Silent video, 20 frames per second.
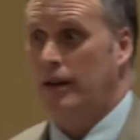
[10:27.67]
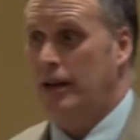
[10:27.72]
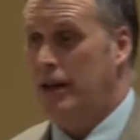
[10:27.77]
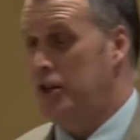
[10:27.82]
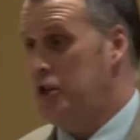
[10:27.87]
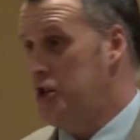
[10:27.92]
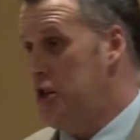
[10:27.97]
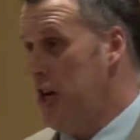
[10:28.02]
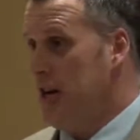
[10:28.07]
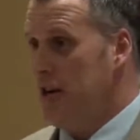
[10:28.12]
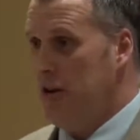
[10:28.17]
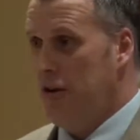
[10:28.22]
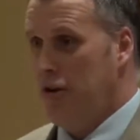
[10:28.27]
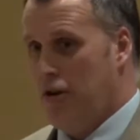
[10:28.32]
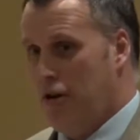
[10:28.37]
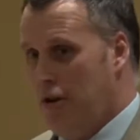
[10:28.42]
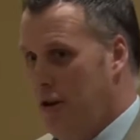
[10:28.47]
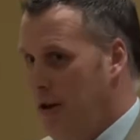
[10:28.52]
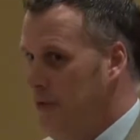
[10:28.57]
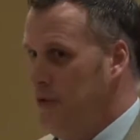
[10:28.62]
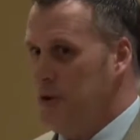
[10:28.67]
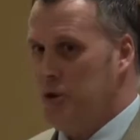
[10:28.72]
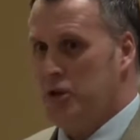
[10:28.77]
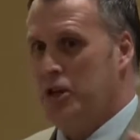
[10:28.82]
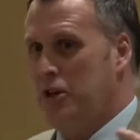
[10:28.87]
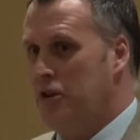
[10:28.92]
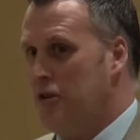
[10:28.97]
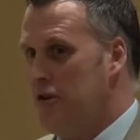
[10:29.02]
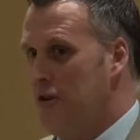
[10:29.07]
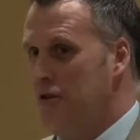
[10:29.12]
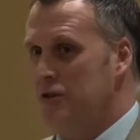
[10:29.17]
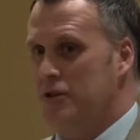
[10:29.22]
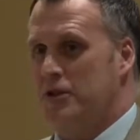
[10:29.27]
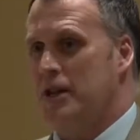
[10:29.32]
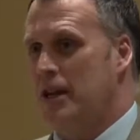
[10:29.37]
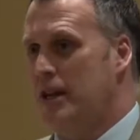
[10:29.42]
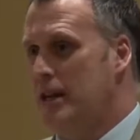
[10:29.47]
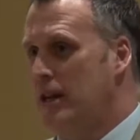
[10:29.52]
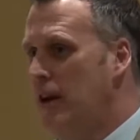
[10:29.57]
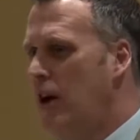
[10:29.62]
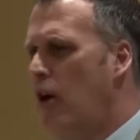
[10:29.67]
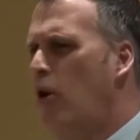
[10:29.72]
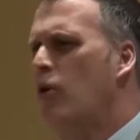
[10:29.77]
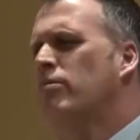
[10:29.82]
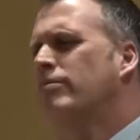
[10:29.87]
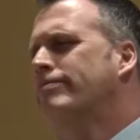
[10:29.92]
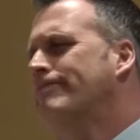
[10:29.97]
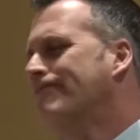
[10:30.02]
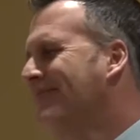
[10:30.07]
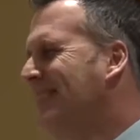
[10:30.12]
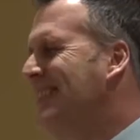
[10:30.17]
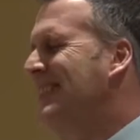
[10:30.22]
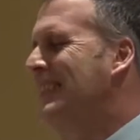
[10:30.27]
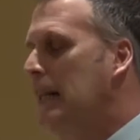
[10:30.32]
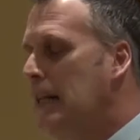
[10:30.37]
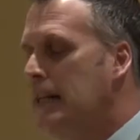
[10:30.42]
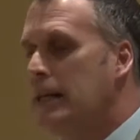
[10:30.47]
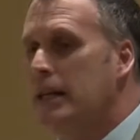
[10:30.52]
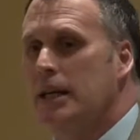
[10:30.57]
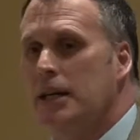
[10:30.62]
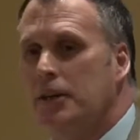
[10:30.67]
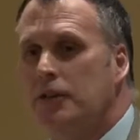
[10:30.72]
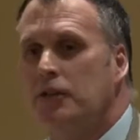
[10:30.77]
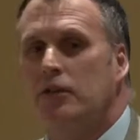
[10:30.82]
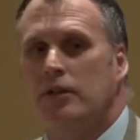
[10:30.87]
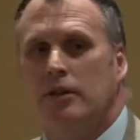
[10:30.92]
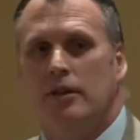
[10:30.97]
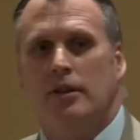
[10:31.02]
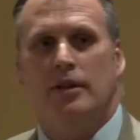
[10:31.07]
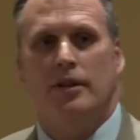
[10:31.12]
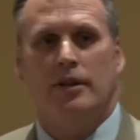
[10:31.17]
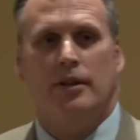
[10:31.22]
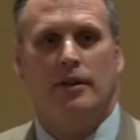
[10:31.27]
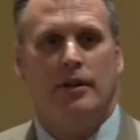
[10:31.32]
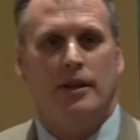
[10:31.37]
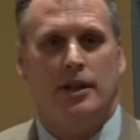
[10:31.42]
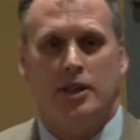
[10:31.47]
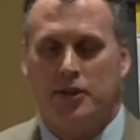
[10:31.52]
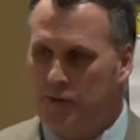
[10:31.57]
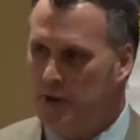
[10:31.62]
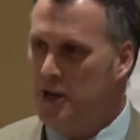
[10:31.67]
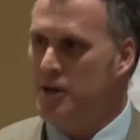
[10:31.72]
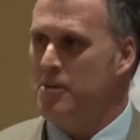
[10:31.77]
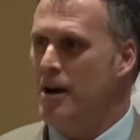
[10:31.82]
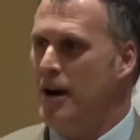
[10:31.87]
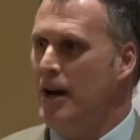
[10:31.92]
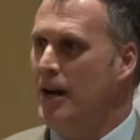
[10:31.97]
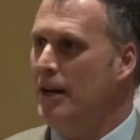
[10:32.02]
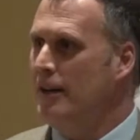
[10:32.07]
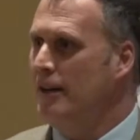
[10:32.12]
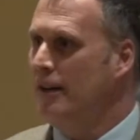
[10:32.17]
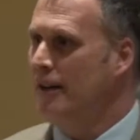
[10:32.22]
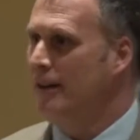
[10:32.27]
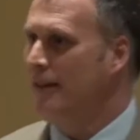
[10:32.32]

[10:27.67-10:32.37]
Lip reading: and check out all of your kindergartners? Oh, I guess. It's free, right?